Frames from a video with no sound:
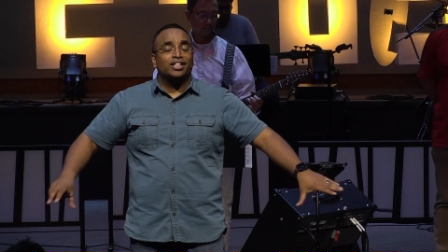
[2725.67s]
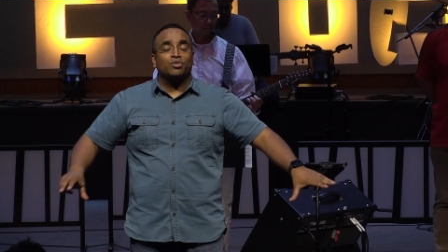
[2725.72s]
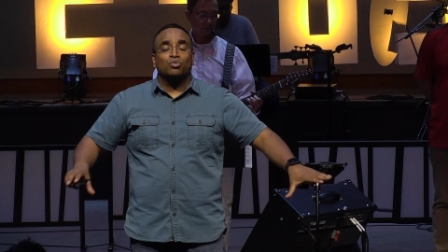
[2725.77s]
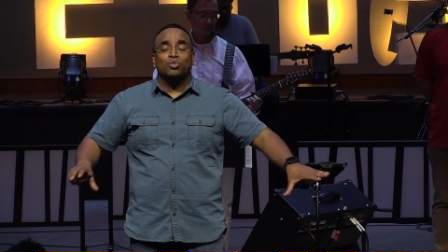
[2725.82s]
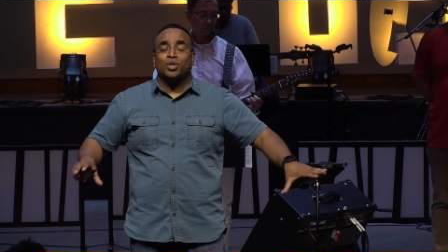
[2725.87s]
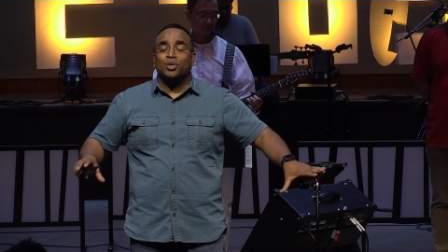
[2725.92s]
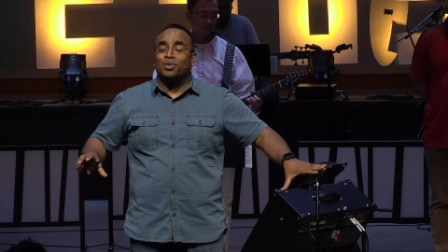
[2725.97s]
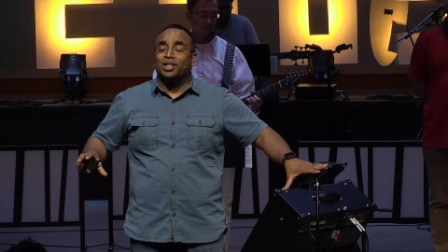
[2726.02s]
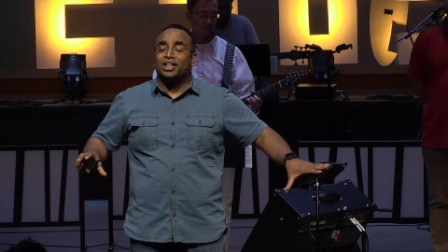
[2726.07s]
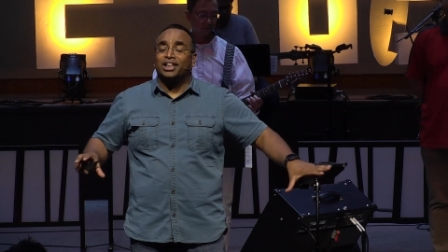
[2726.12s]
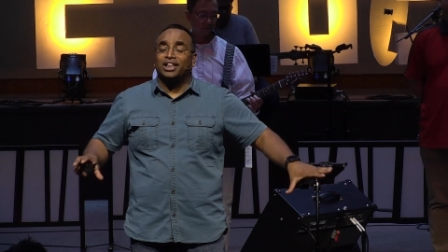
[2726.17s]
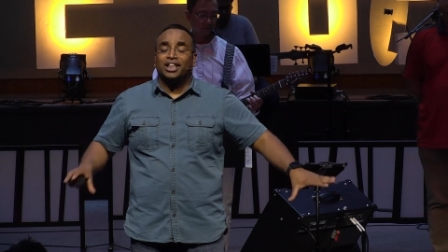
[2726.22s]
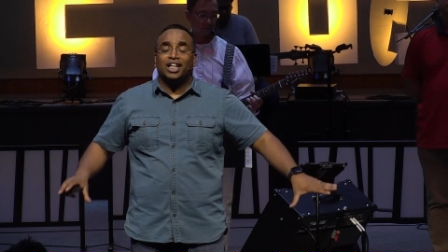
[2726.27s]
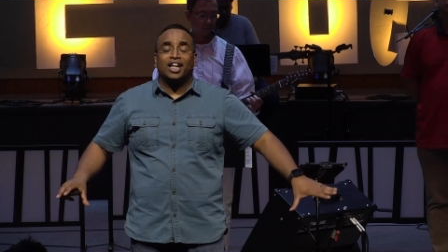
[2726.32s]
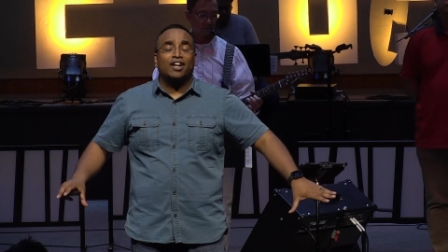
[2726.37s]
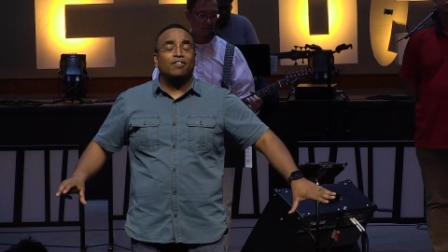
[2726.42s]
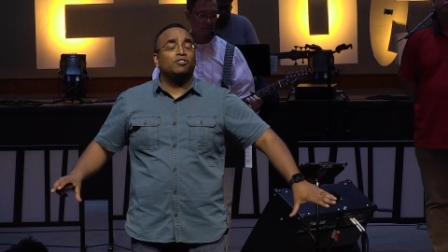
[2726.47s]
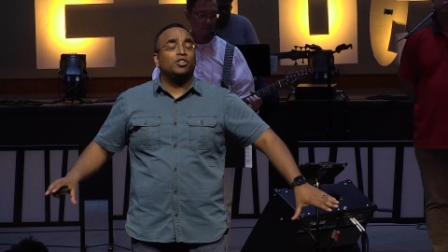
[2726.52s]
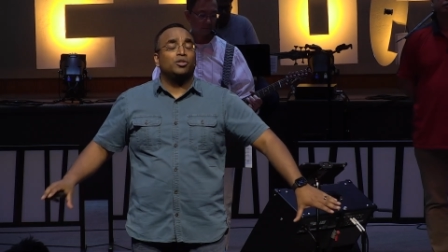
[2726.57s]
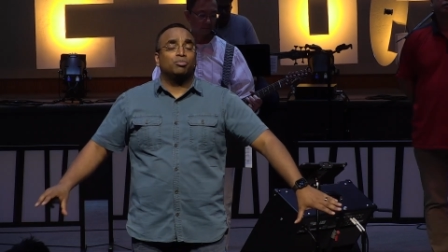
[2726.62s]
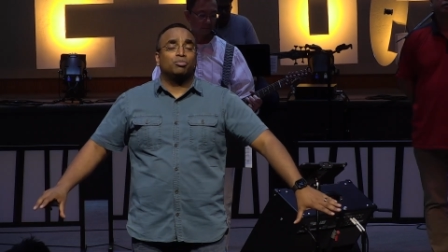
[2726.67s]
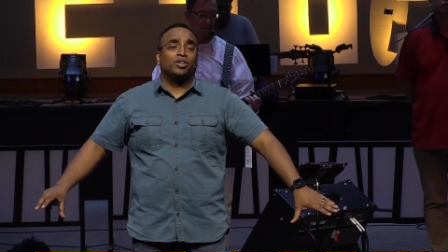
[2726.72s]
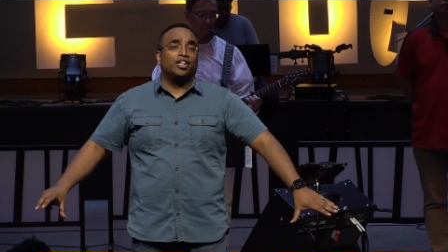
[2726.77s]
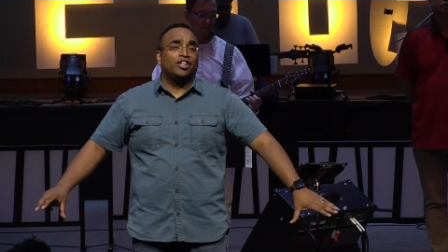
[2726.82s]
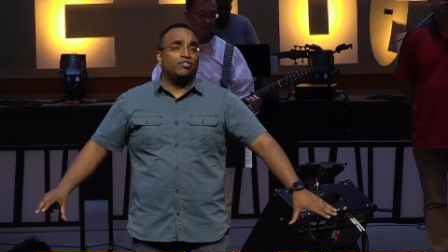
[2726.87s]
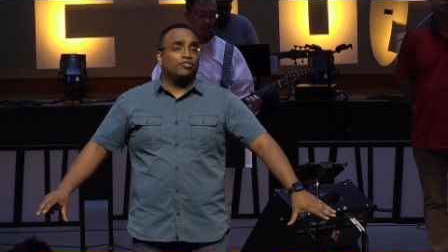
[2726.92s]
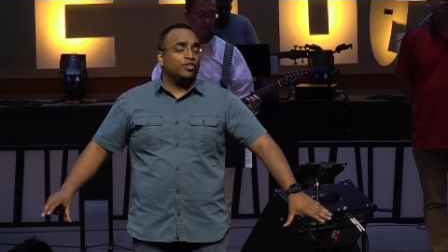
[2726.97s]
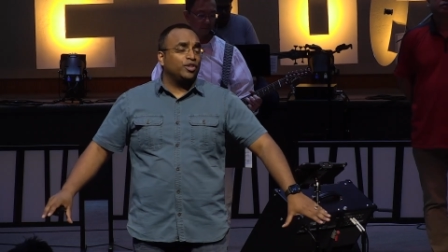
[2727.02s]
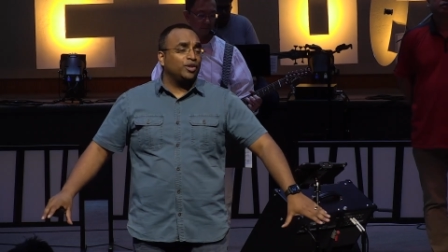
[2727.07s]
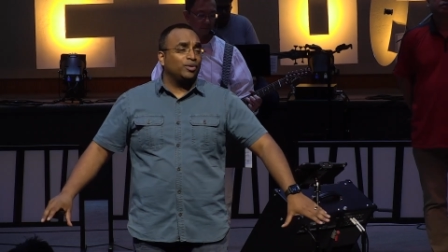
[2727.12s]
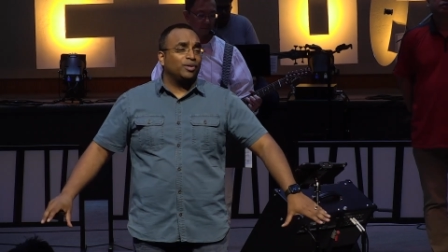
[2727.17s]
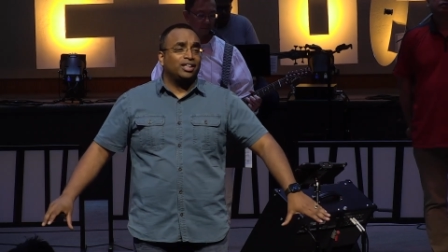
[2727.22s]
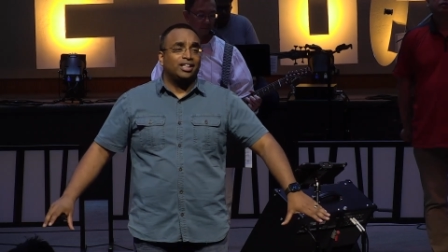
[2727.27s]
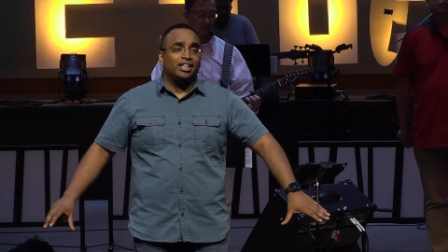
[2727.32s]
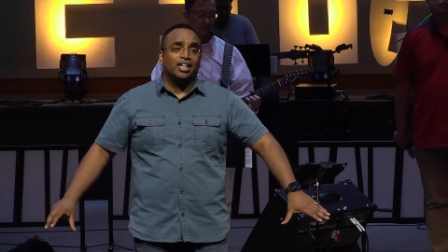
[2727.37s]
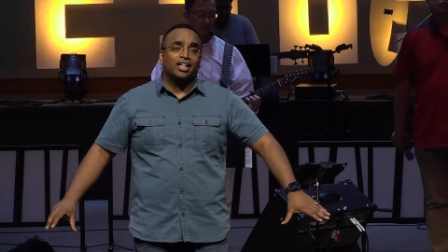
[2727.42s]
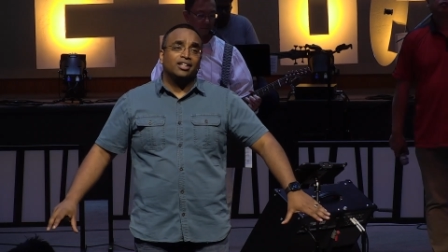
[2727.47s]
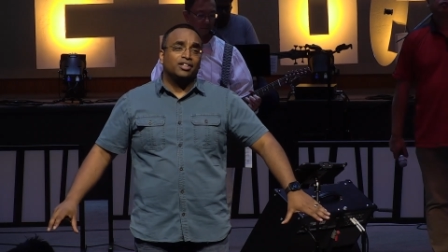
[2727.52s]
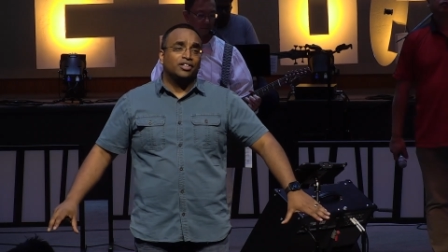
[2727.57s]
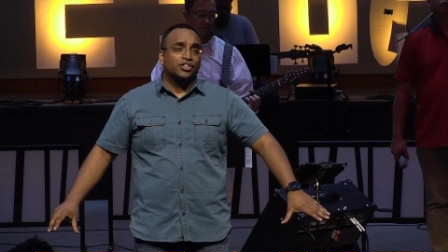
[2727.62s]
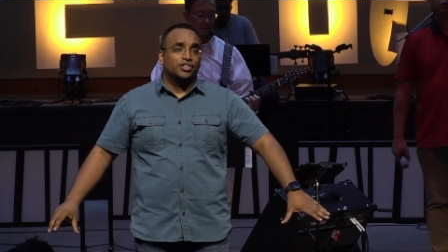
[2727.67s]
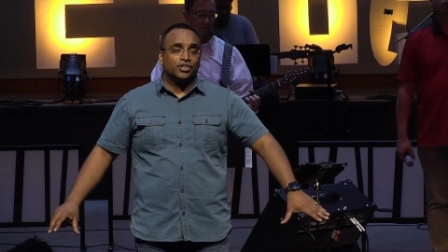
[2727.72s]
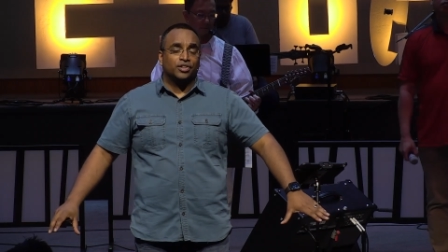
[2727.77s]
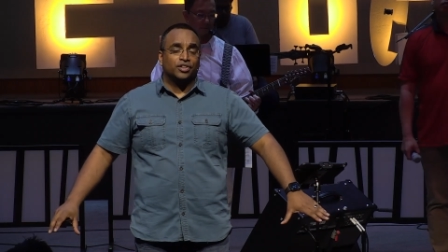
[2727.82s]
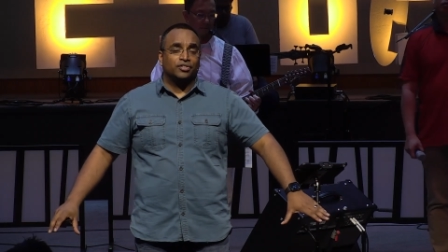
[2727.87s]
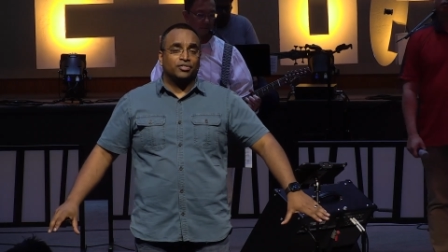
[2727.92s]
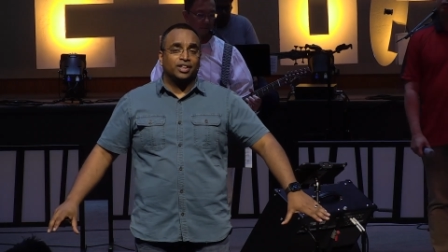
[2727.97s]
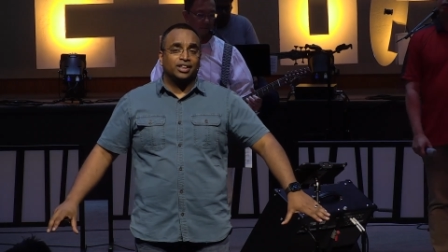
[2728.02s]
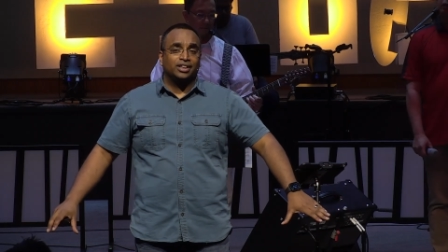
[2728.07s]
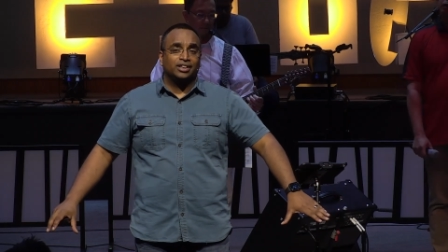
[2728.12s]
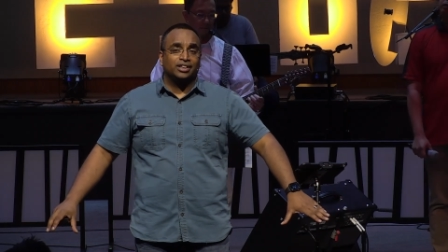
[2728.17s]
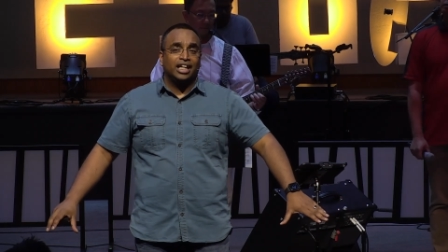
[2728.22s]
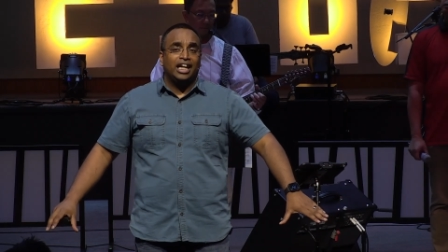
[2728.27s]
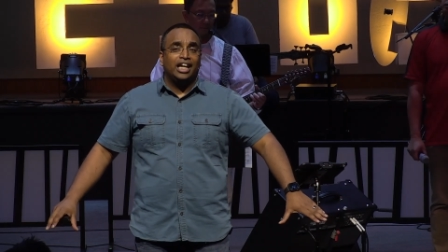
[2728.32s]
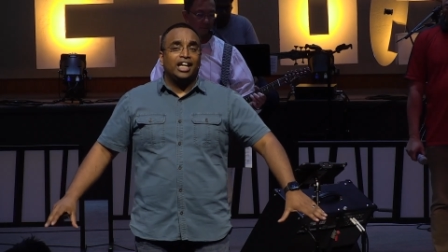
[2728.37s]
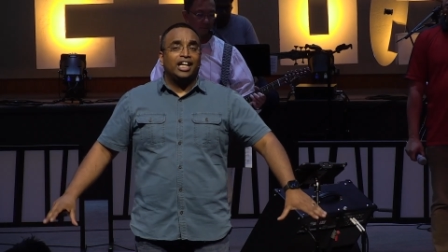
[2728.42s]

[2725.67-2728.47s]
and we would love to pray for you at the end of the service.